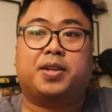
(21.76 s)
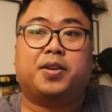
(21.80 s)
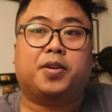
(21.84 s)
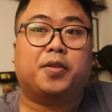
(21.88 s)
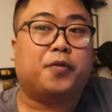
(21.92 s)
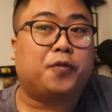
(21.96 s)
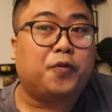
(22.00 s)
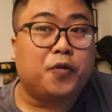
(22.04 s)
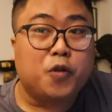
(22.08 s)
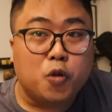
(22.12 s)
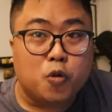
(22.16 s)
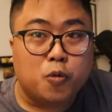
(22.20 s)
a
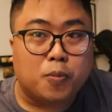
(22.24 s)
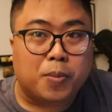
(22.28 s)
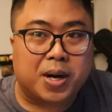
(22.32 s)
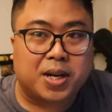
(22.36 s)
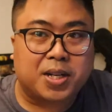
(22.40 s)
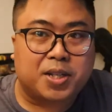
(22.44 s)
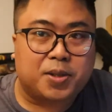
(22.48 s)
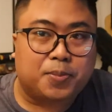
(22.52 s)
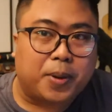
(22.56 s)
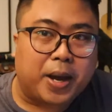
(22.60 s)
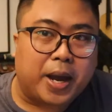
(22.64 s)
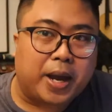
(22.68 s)
few
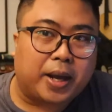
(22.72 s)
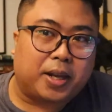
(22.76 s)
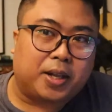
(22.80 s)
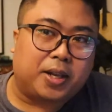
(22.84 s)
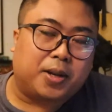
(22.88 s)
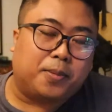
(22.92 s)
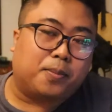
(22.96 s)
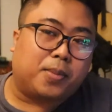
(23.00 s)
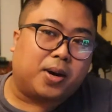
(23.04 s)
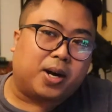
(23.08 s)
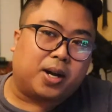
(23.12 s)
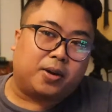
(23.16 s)
months back in
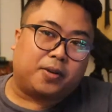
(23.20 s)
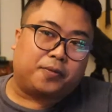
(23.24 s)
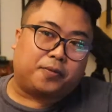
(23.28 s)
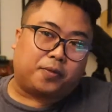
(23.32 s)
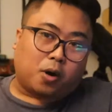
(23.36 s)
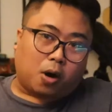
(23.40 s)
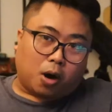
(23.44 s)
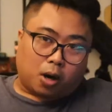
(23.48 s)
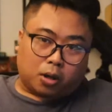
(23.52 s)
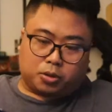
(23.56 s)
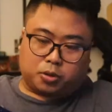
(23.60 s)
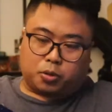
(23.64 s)
the month
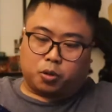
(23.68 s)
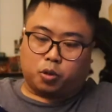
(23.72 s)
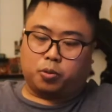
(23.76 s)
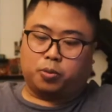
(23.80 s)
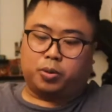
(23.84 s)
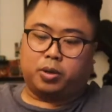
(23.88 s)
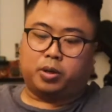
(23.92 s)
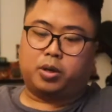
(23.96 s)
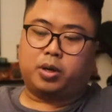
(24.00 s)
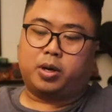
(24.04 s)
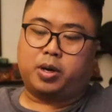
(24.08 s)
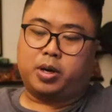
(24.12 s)
of
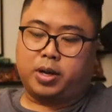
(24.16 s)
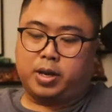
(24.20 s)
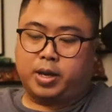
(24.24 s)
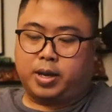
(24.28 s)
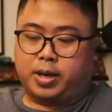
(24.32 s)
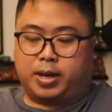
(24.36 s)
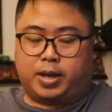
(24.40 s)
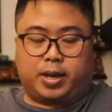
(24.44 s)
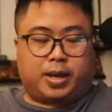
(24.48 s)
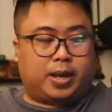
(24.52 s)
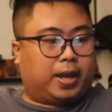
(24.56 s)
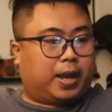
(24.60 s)
October,
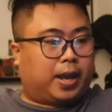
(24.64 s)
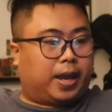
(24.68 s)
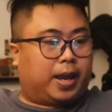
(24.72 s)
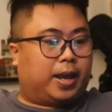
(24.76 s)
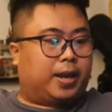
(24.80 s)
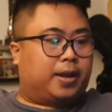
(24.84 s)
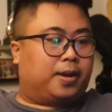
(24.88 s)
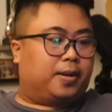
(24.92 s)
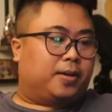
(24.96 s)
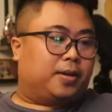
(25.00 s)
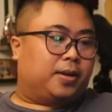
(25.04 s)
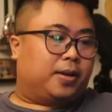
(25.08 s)

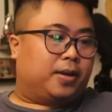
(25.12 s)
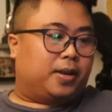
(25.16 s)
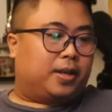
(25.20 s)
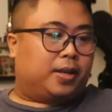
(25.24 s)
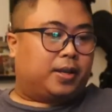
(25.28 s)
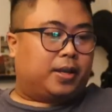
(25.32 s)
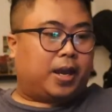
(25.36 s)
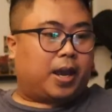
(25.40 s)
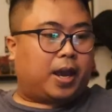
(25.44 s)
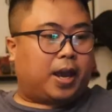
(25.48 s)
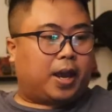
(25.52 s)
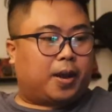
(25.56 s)
and
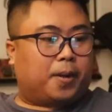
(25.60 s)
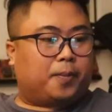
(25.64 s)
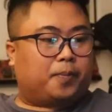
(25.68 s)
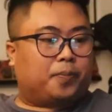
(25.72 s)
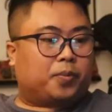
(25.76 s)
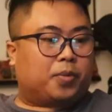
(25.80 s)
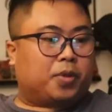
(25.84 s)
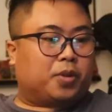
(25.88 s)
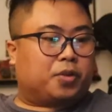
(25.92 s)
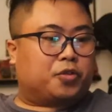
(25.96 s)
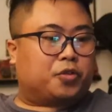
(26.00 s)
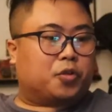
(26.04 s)
yeah,
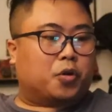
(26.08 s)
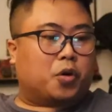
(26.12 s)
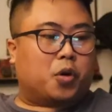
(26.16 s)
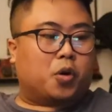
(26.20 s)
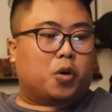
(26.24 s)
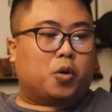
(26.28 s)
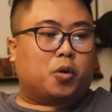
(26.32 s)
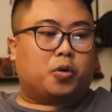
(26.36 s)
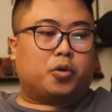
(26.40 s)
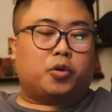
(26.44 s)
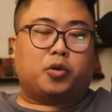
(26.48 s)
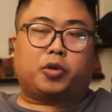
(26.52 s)

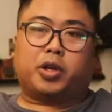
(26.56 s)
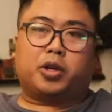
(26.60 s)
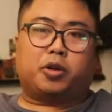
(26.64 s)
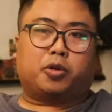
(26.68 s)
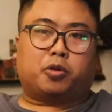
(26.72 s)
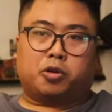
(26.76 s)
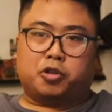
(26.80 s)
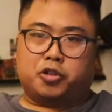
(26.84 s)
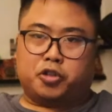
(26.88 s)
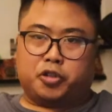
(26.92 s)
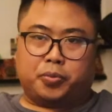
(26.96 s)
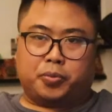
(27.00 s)
so you can
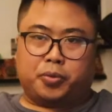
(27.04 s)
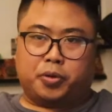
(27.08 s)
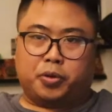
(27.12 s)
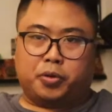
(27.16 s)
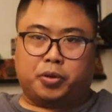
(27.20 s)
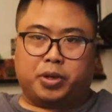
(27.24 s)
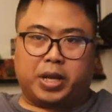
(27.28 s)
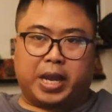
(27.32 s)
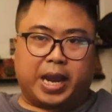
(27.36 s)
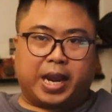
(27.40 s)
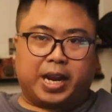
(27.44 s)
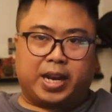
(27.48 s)

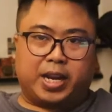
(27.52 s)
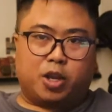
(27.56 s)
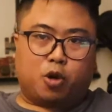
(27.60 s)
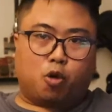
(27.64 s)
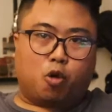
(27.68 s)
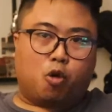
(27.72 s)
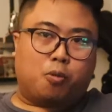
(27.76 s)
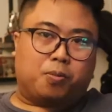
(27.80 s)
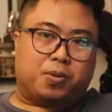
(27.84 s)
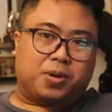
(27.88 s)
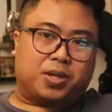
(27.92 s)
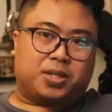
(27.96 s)
contribute any
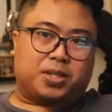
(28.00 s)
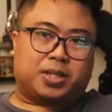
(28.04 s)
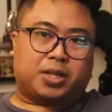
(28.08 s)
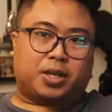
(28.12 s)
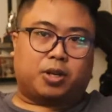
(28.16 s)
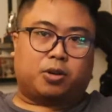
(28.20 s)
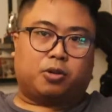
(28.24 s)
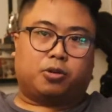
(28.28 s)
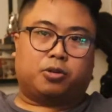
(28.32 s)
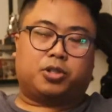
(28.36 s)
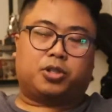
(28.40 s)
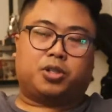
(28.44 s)
open
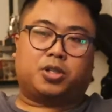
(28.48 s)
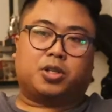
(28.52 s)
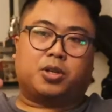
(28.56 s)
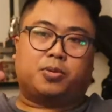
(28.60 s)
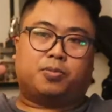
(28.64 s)
source